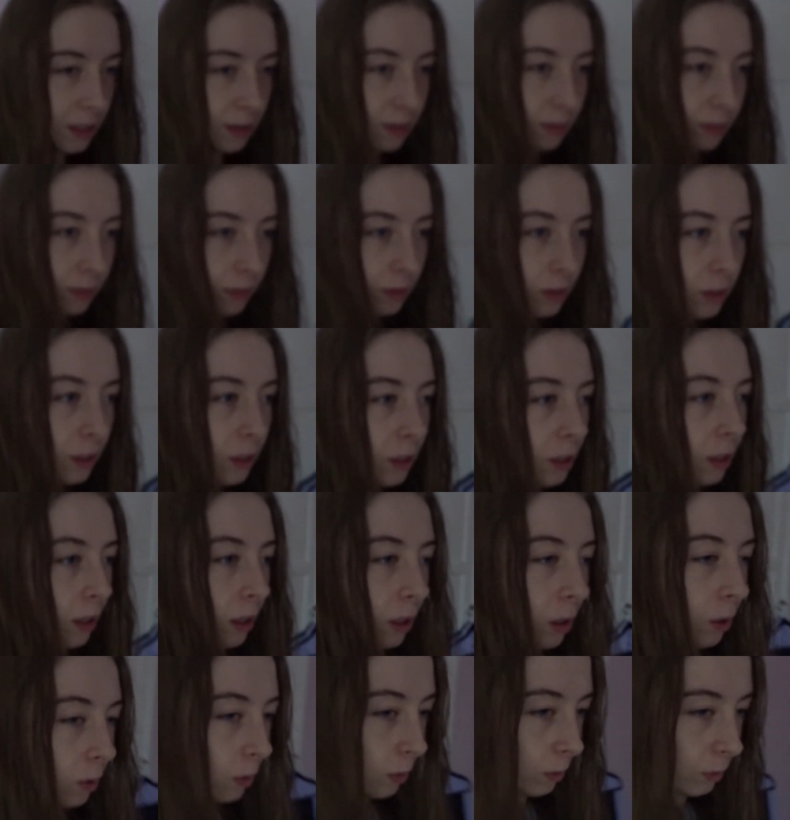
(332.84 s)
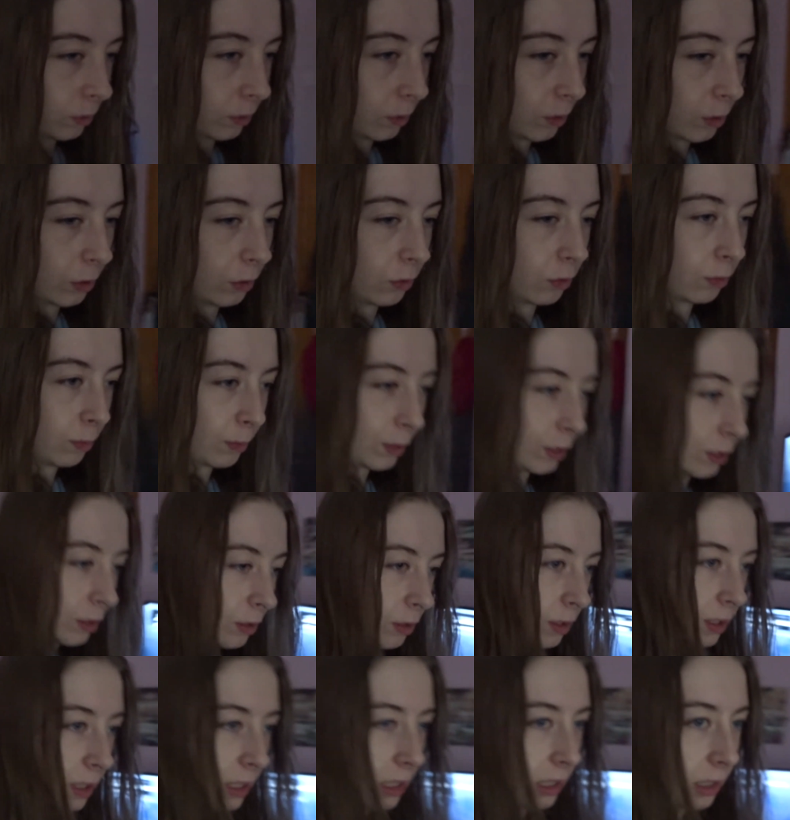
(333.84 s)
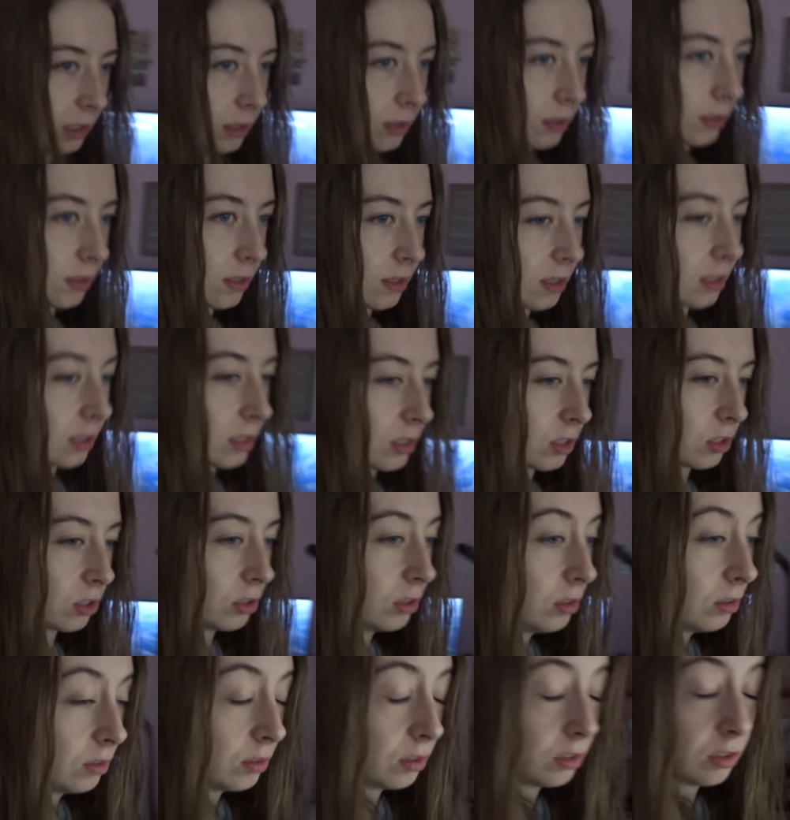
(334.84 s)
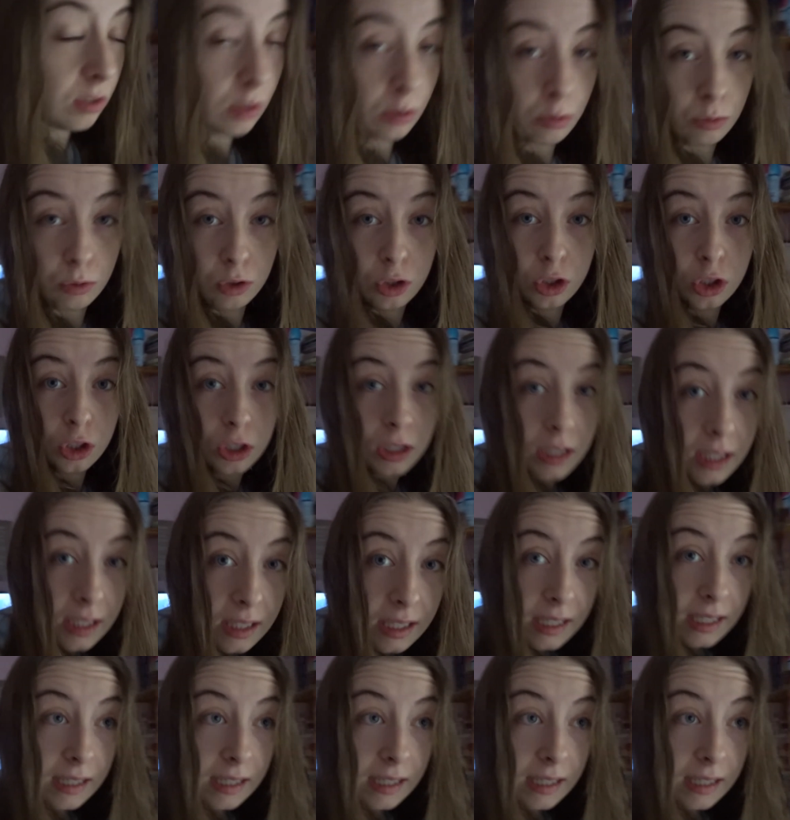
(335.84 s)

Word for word: on on over my hoodie because it's just so chilly.